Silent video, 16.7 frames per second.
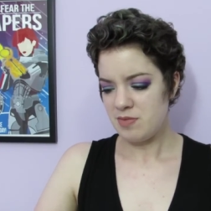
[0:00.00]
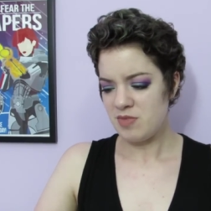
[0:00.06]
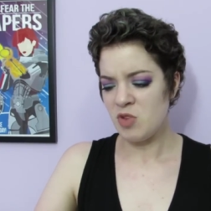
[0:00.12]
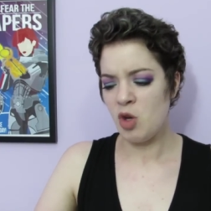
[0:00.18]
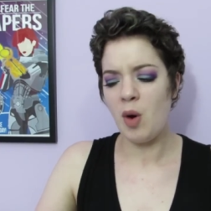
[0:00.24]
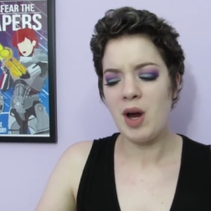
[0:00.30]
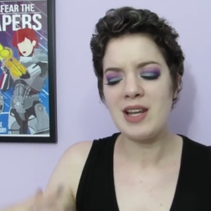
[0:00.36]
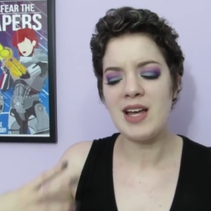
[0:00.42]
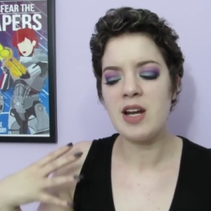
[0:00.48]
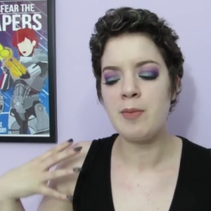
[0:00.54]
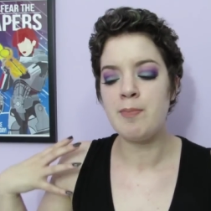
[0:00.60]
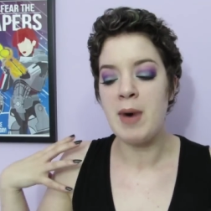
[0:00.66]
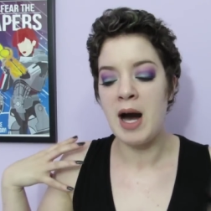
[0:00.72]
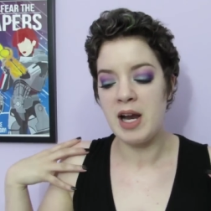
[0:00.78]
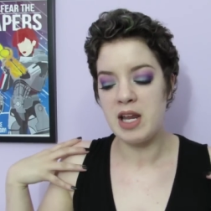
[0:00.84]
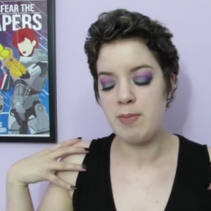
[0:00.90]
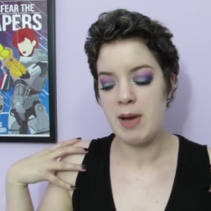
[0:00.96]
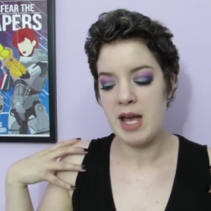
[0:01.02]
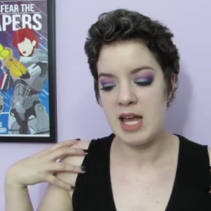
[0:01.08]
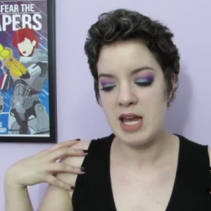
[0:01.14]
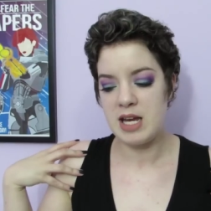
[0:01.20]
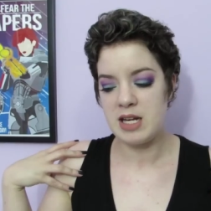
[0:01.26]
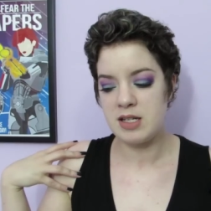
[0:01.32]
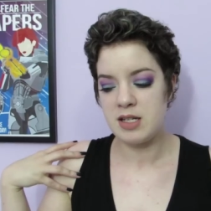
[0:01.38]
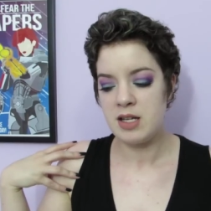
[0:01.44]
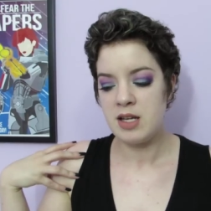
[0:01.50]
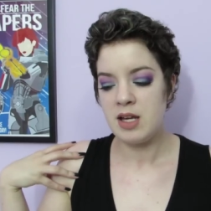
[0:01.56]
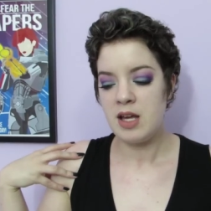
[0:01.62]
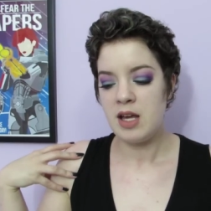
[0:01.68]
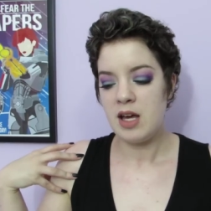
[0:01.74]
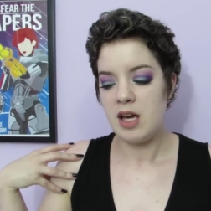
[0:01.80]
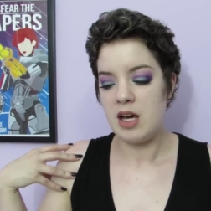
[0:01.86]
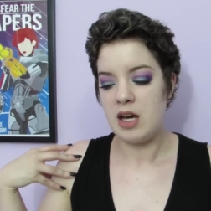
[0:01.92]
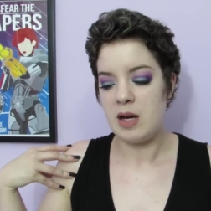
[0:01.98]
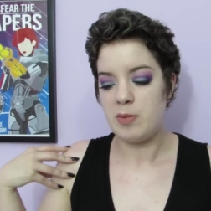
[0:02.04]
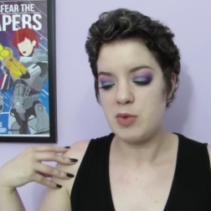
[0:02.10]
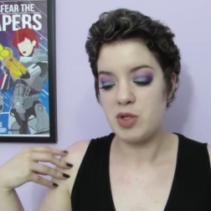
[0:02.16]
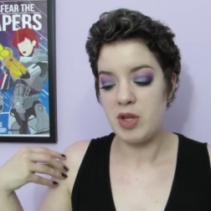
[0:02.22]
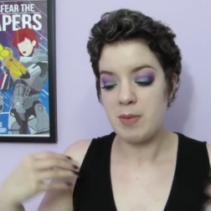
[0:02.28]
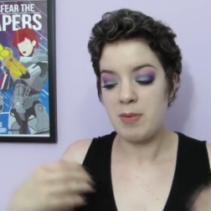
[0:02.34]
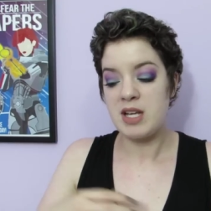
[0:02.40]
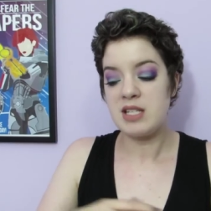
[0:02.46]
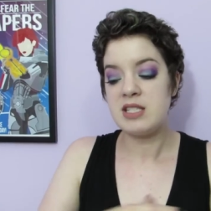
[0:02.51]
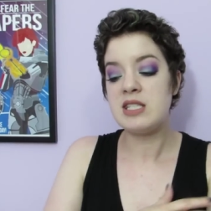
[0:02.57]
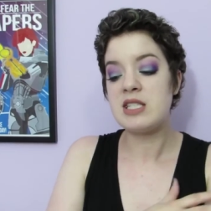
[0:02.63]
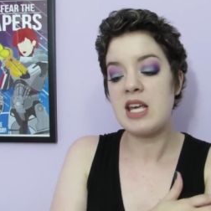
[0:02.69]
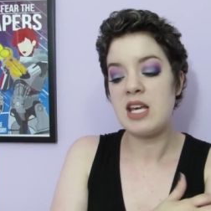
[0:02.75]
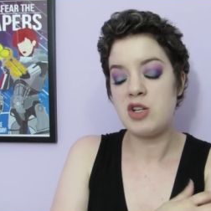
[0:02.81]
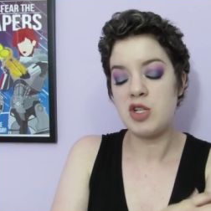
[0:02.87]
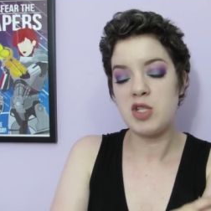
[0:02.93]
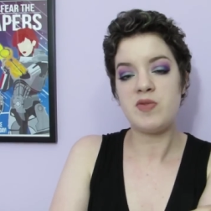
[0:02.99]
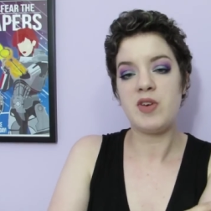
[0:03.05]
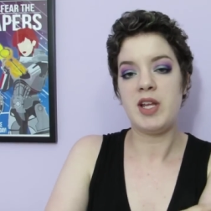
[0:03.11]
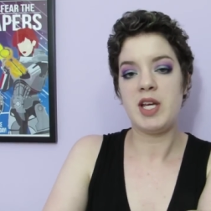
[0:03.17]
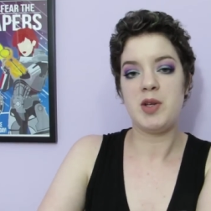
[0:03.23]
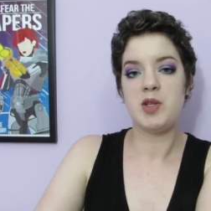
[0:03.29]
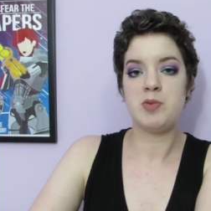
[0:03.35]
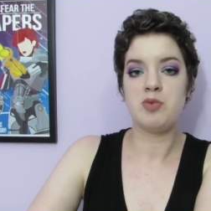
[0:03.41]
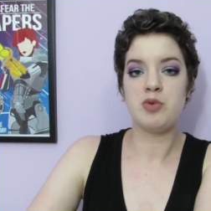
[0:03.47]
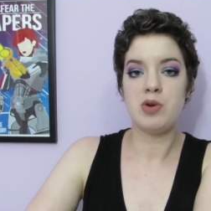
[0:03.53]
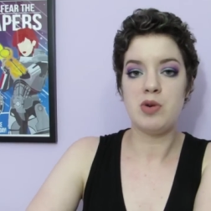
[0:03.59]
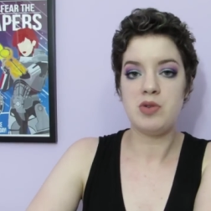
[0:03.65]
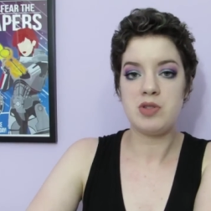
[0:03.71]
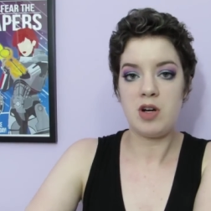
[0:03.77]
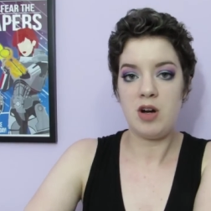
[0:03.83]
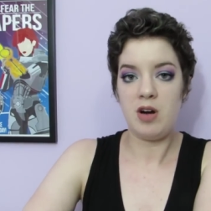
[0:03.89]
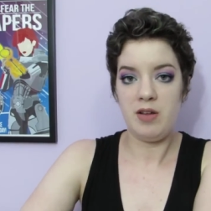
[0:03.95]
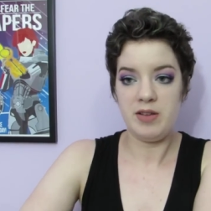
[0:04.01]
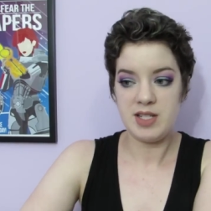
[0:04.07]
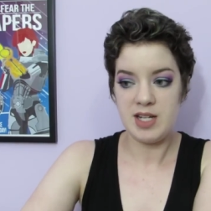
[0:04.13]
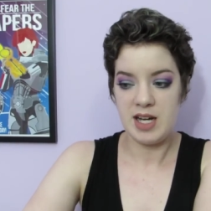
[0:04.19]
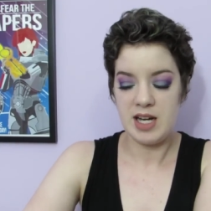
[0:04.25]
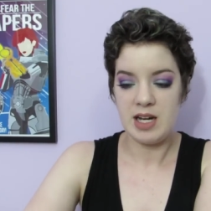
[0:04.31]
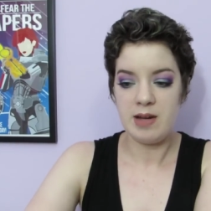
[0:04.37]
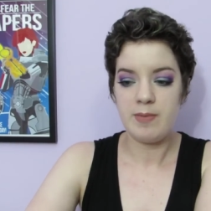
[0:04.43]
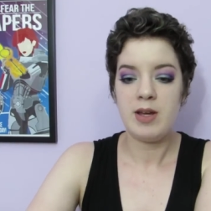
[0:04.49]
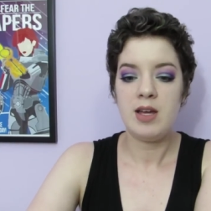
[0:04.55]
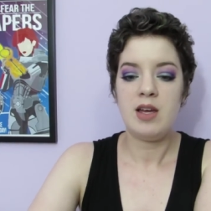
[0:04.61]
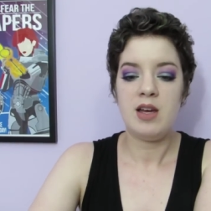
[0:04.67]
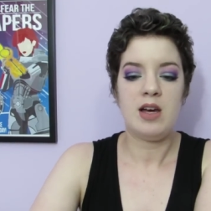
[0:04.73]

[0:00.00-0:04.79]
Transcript: Oh, I had a lot of body pain. So like my skin just felt like it was bruised all the time.